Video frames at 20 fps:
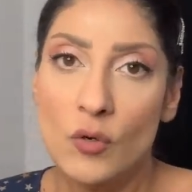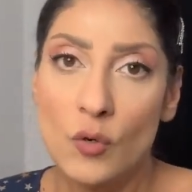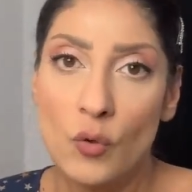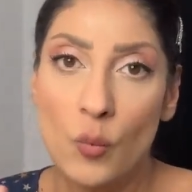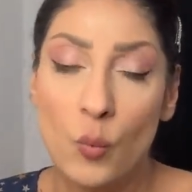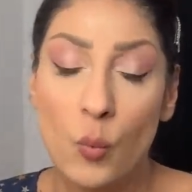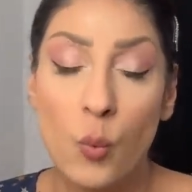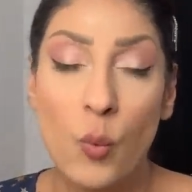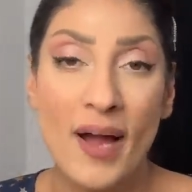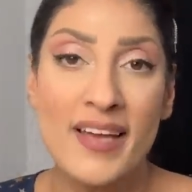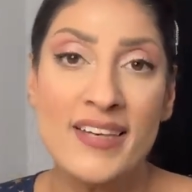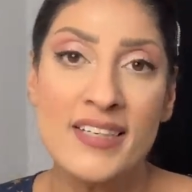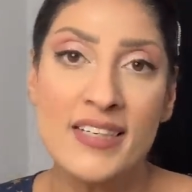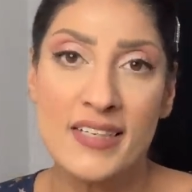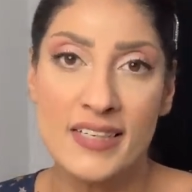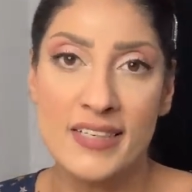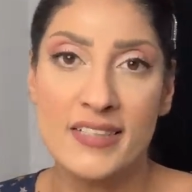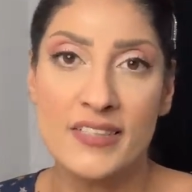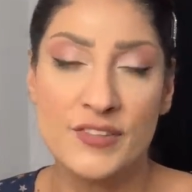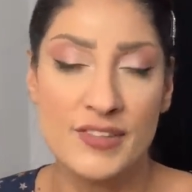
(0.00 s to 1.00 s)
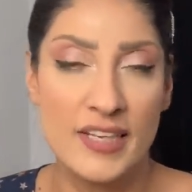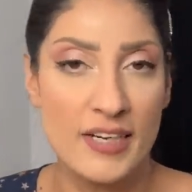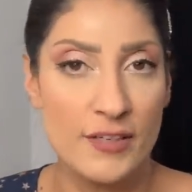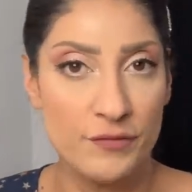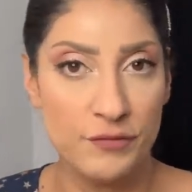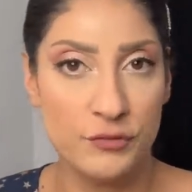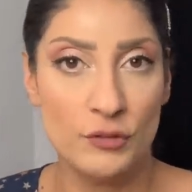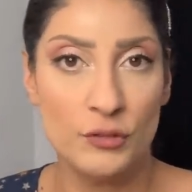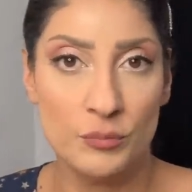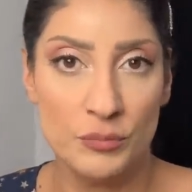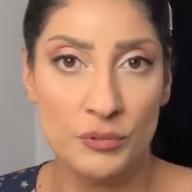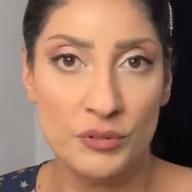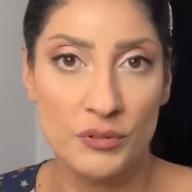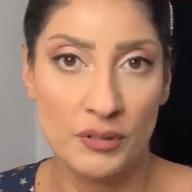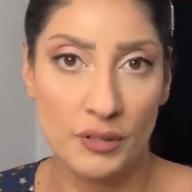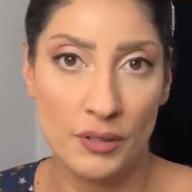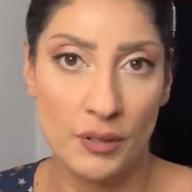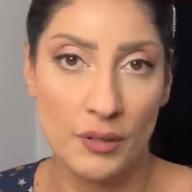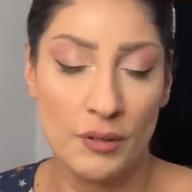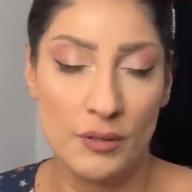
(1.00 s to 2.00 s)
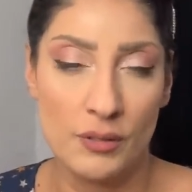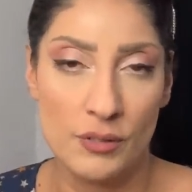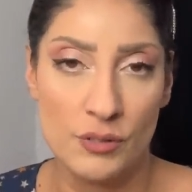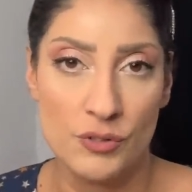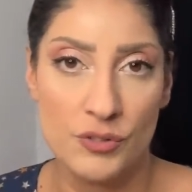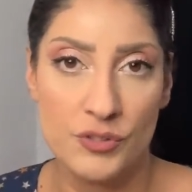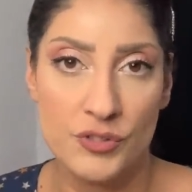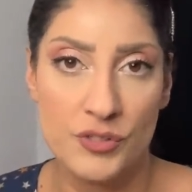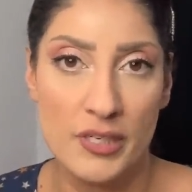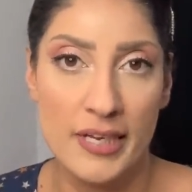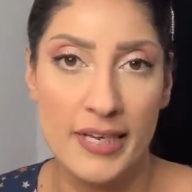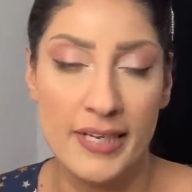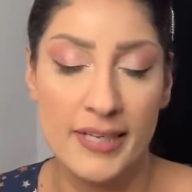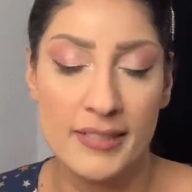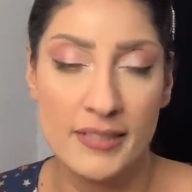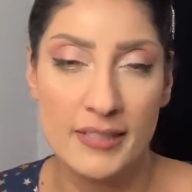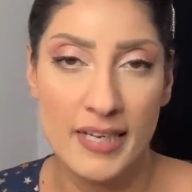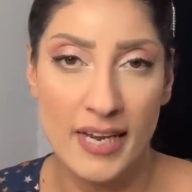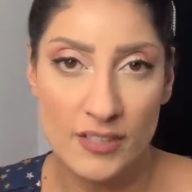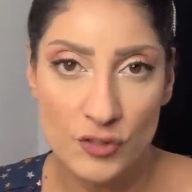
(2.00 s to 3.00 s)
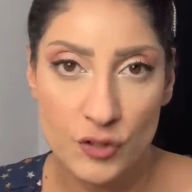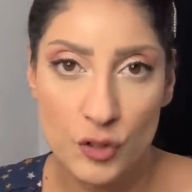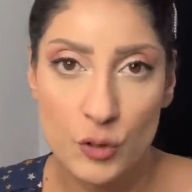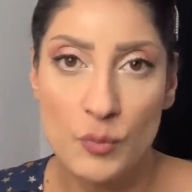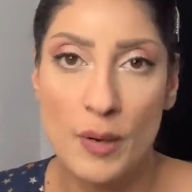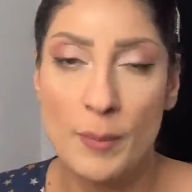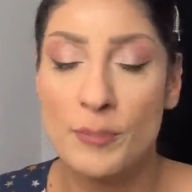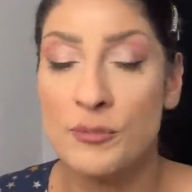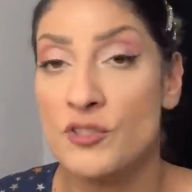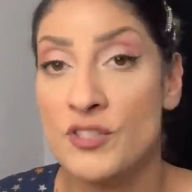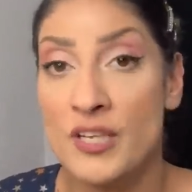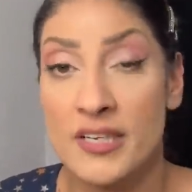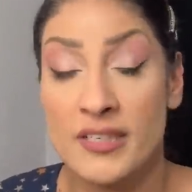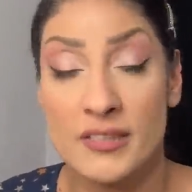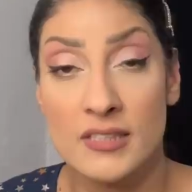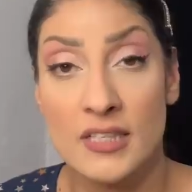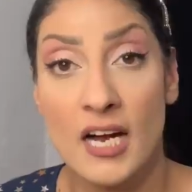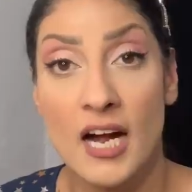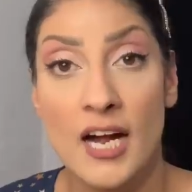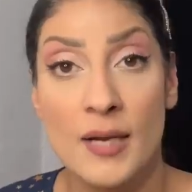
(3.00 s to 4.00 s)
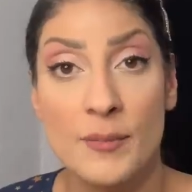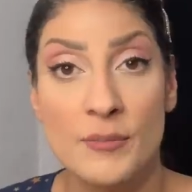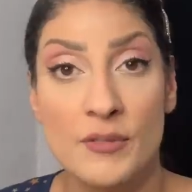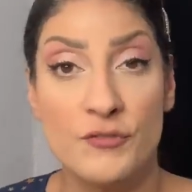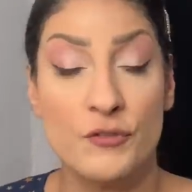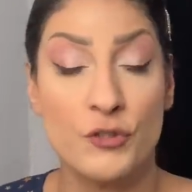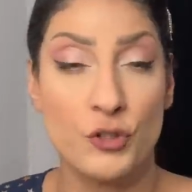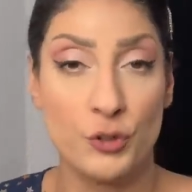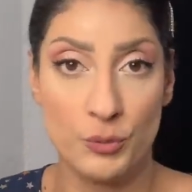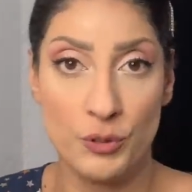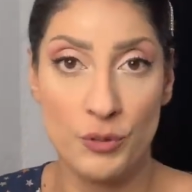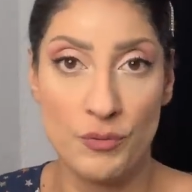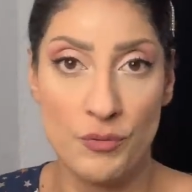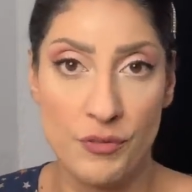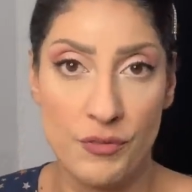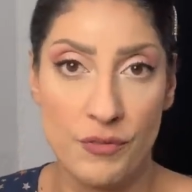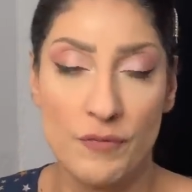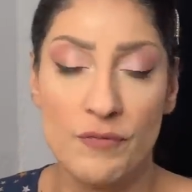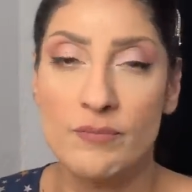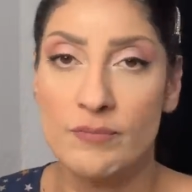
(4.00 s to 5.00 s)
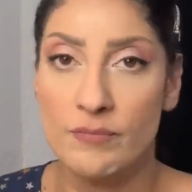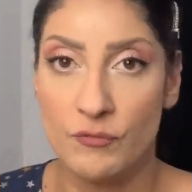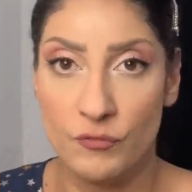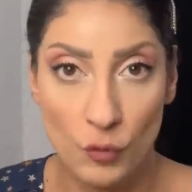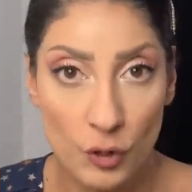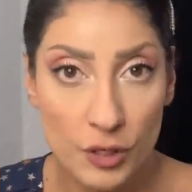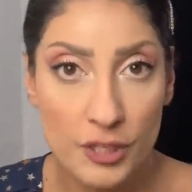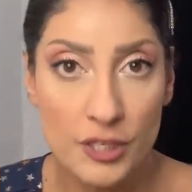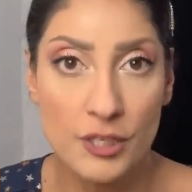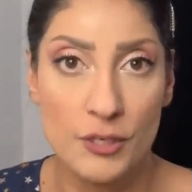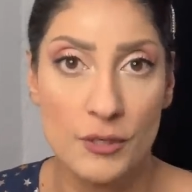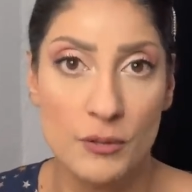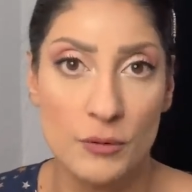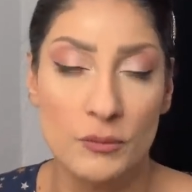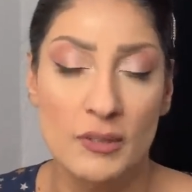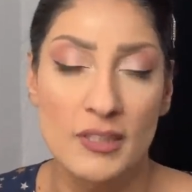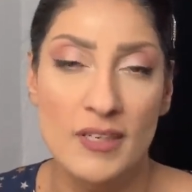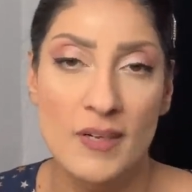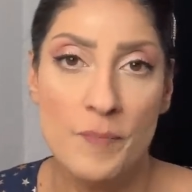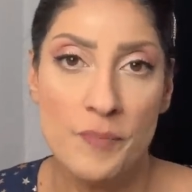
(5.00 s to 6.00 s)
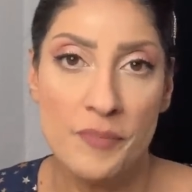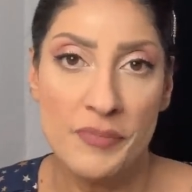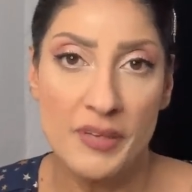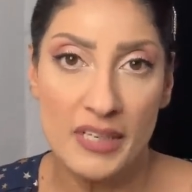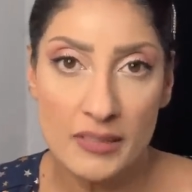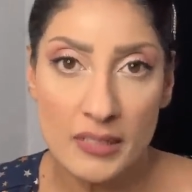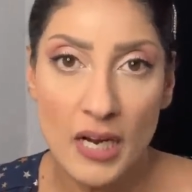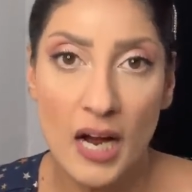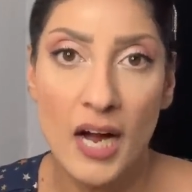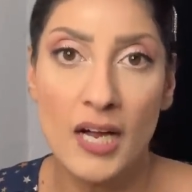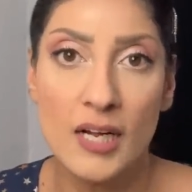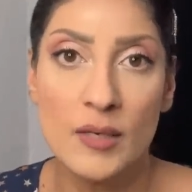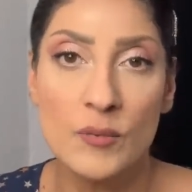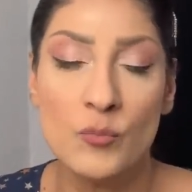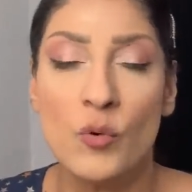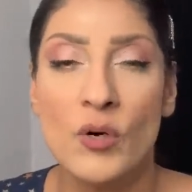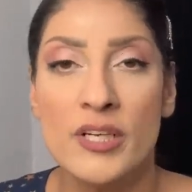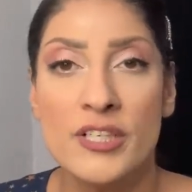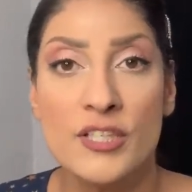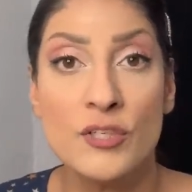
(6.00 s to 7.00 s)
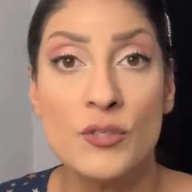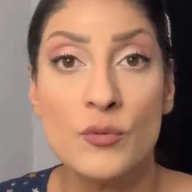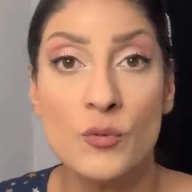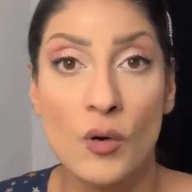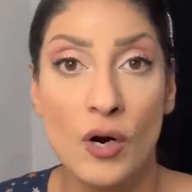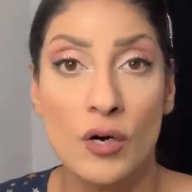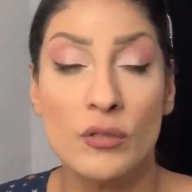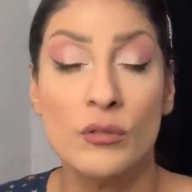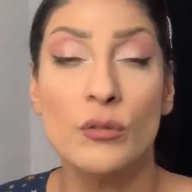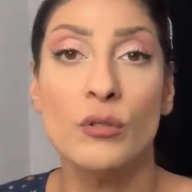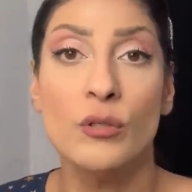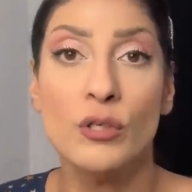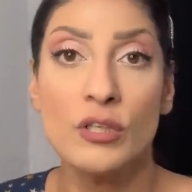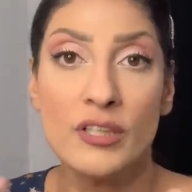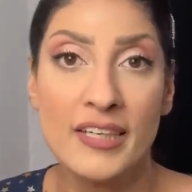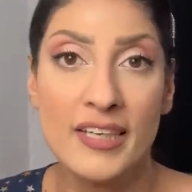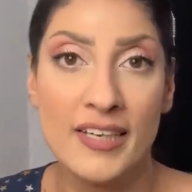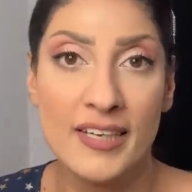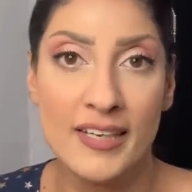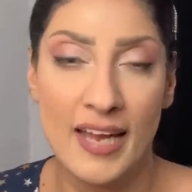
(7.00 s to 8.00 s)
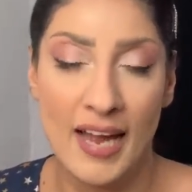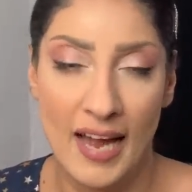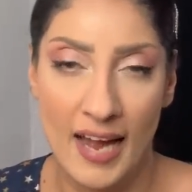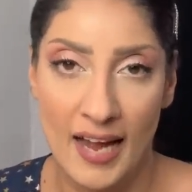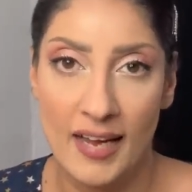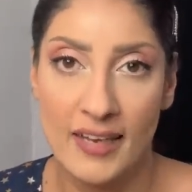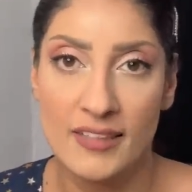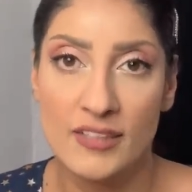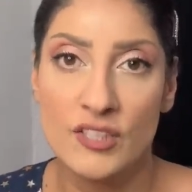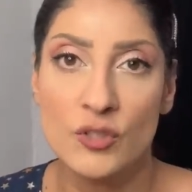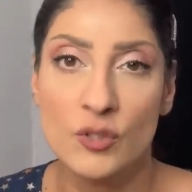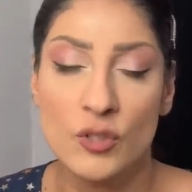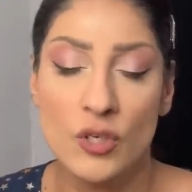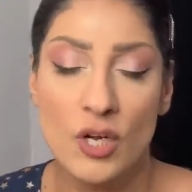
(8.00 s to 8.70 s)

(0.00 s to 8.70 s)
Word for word: when it is that a full moon occurs, it tends to represent a time of truth for you, a time when you are looking at